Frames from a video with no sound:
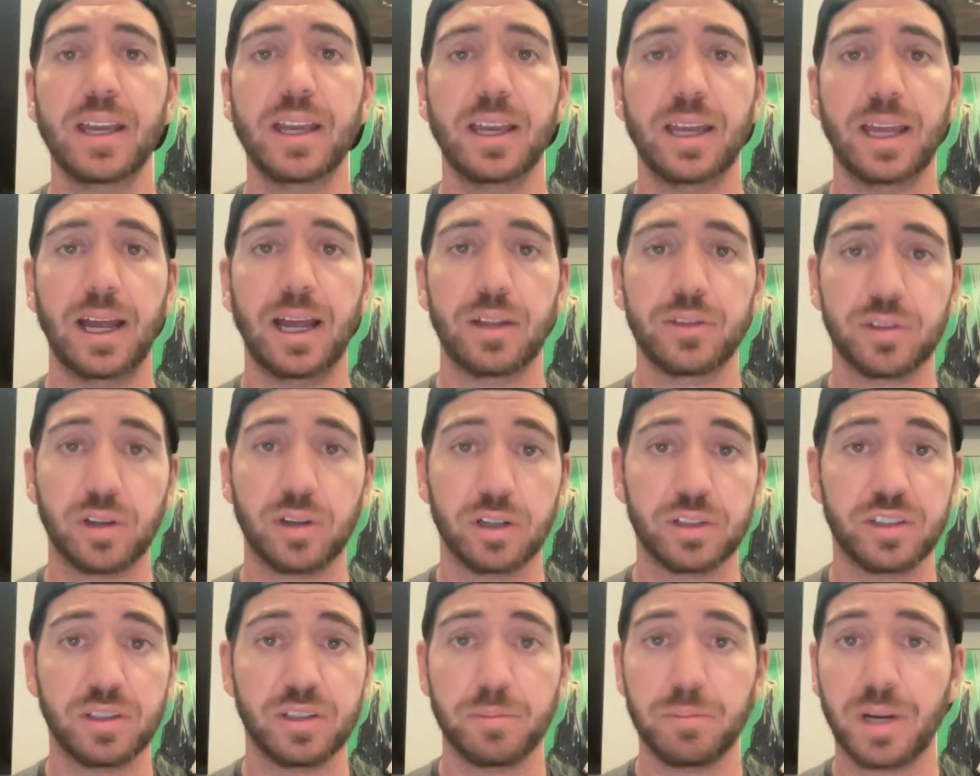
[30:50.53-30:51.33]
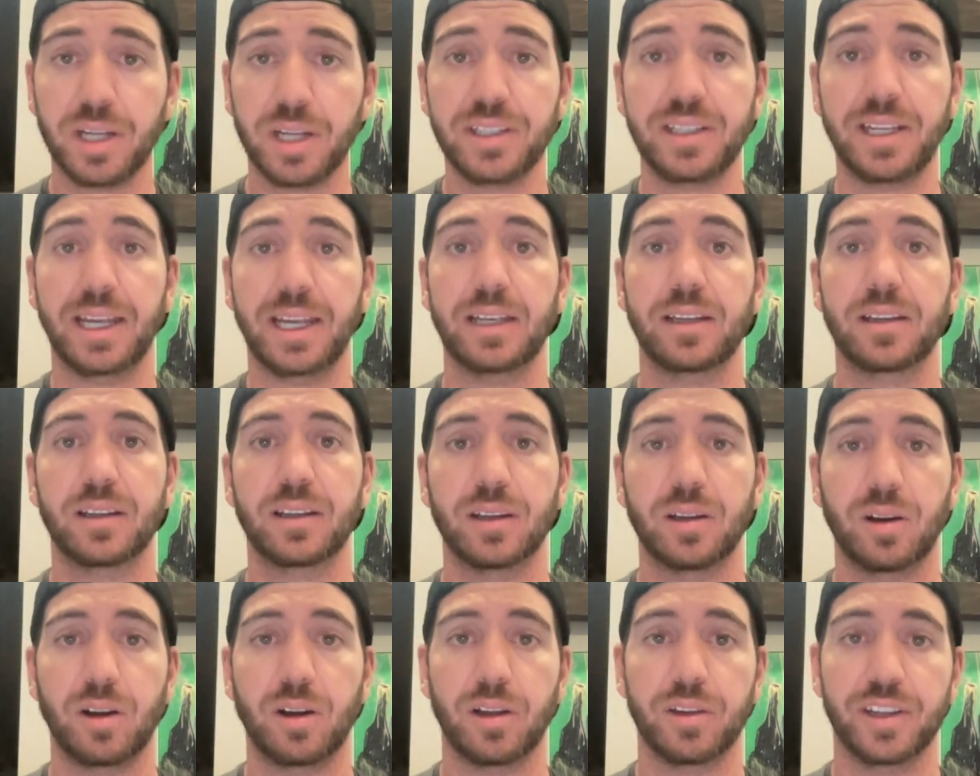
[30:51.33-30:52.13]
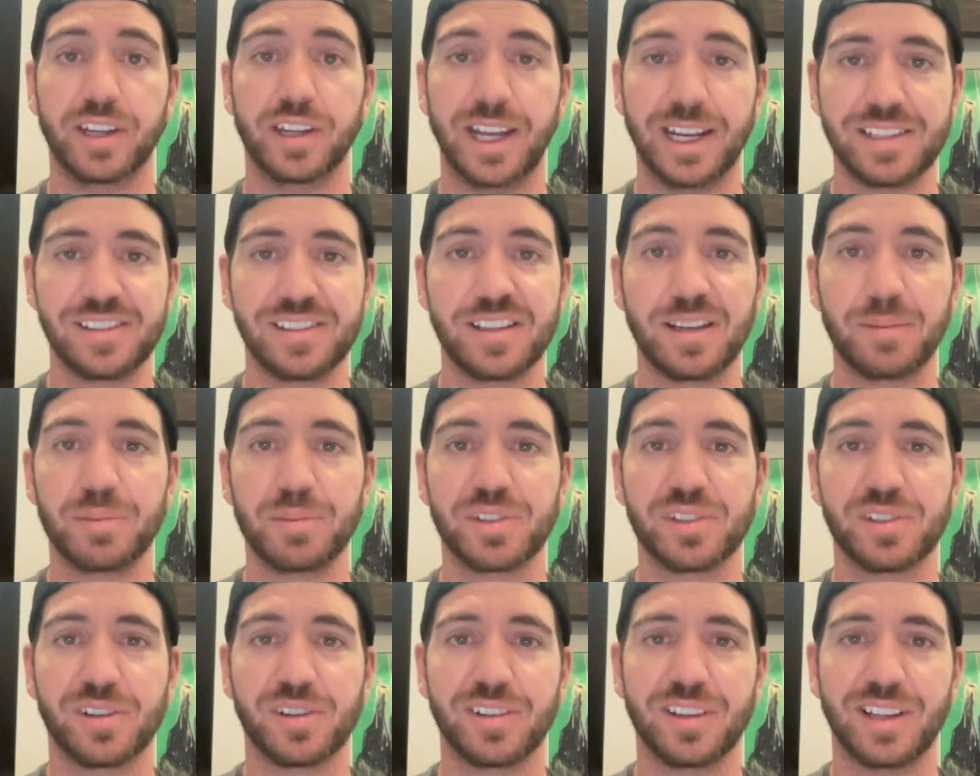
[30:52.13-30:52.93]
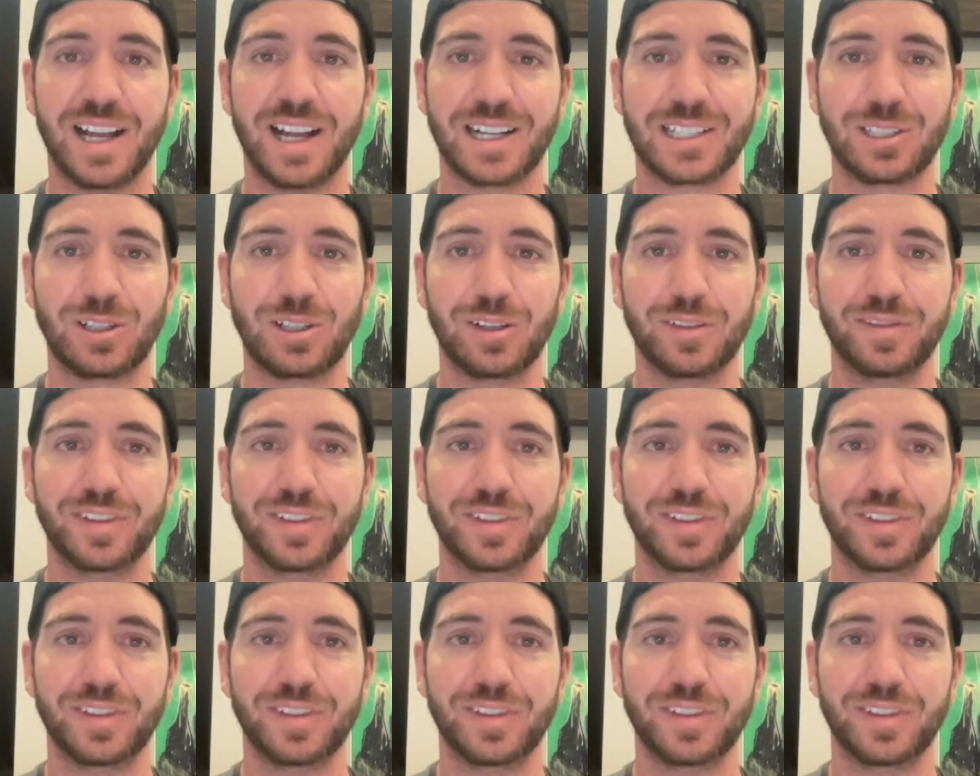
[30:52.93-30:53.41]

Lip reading: And I'll talk to you Monday on the next episode of Locked On